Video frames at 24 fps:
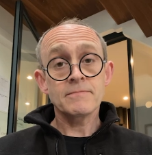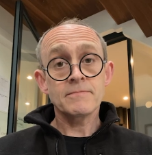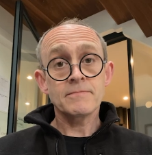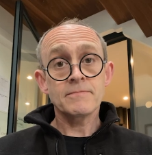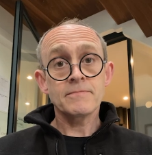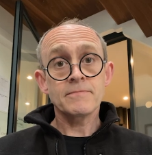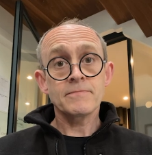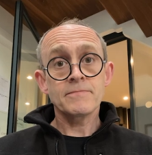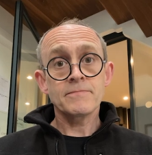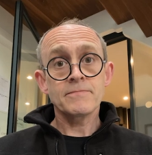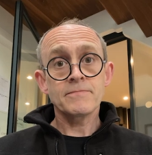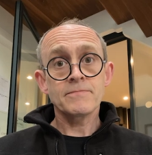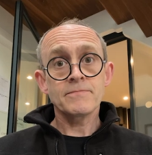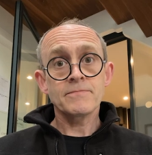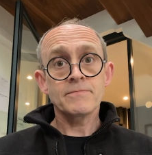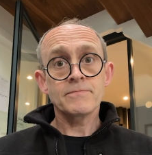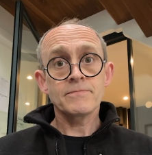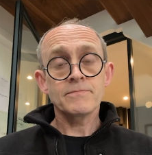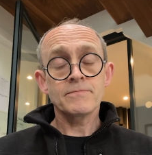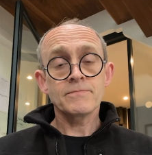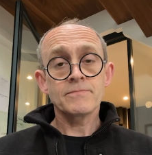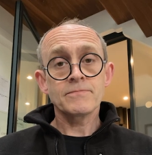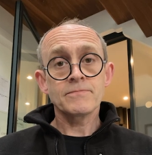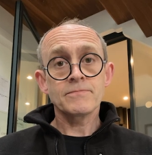
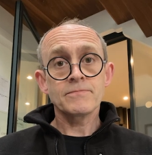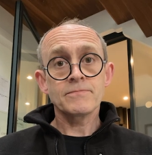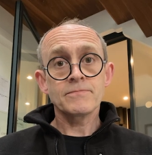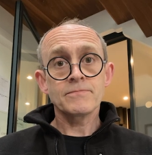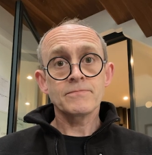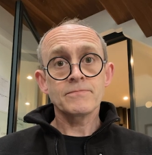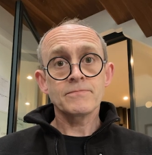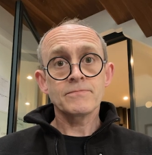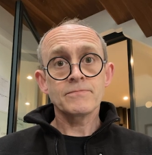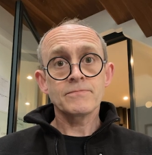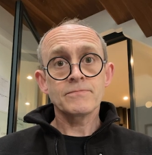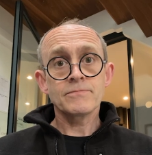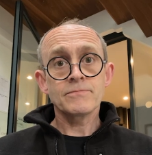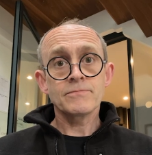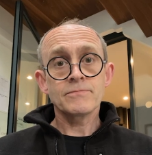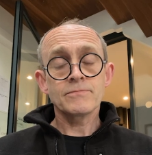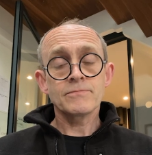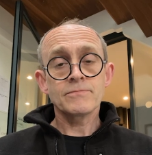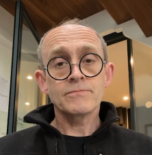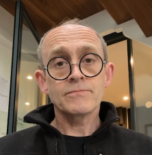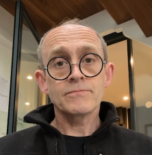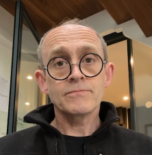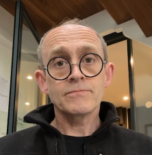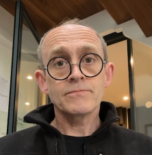
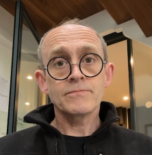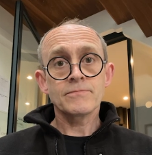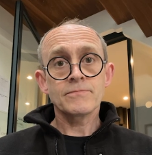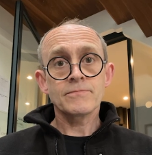No one is speaking in this clip.